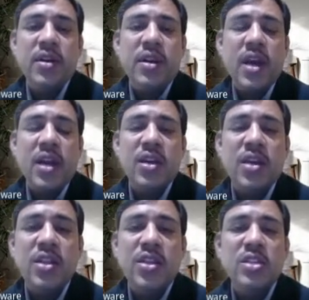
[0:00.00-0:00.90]
And
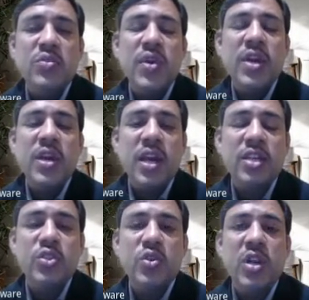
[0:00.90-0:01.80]
in this way,
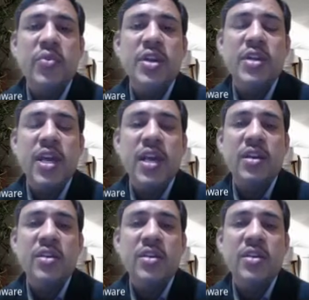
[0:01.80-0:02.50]
actually we take